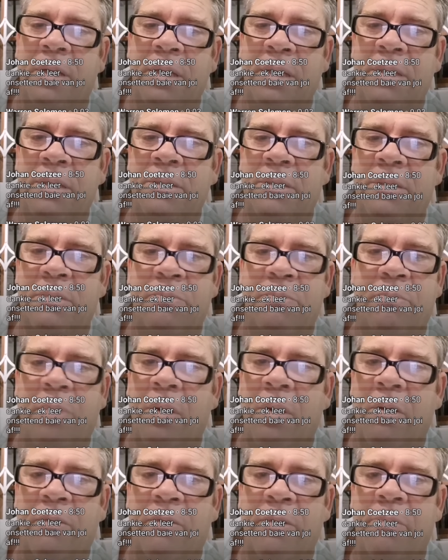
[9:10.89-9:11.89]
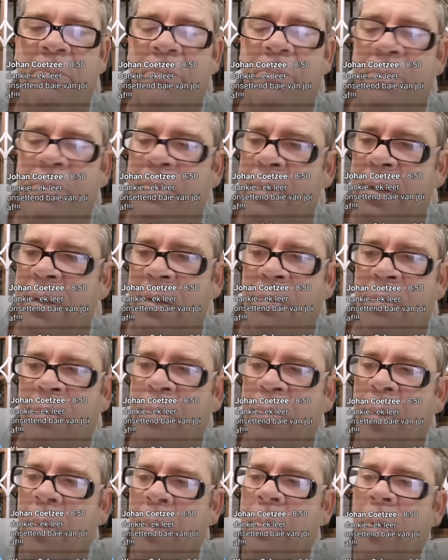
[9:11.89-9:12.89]
He's part of
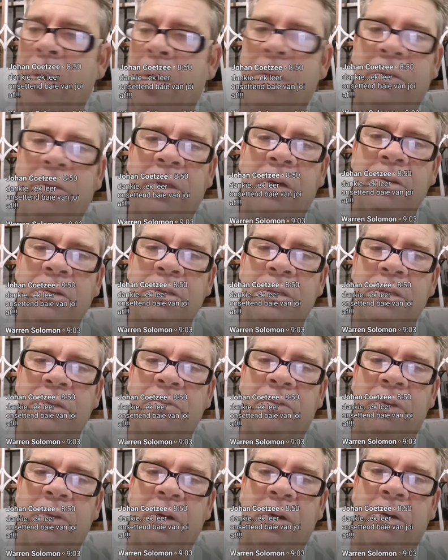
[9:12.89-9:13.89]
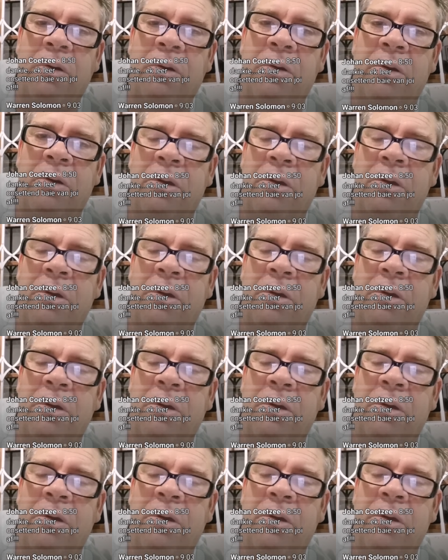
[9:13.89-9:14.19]
the ocean floor.